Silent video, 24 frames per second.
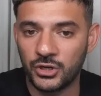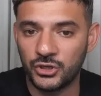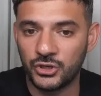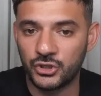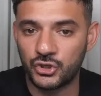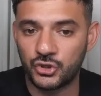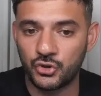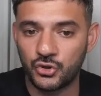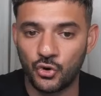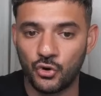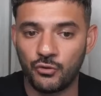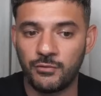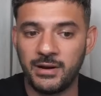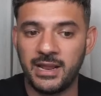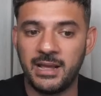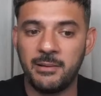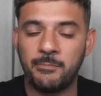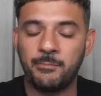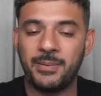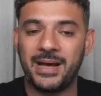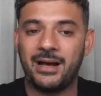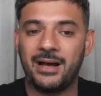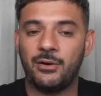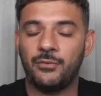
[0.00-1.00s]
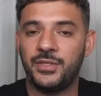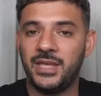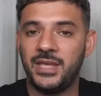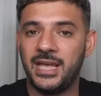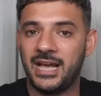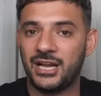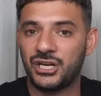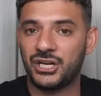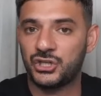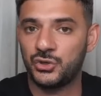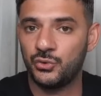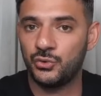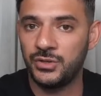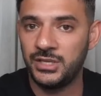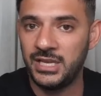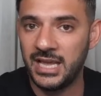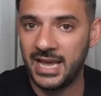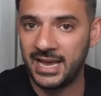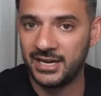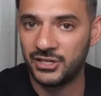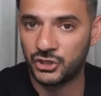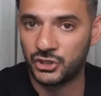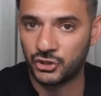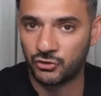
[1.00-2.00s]
story about the actual
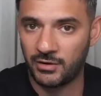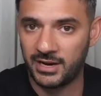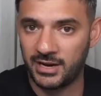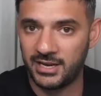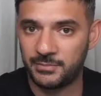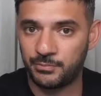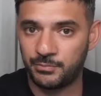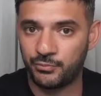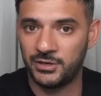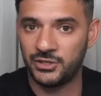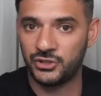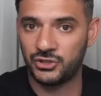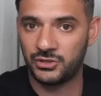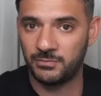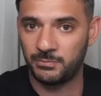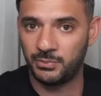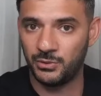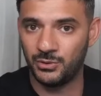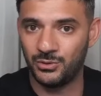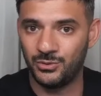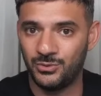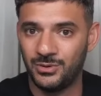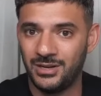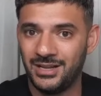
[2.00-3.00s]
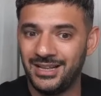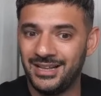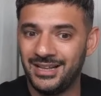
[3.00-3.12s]
yen trade principle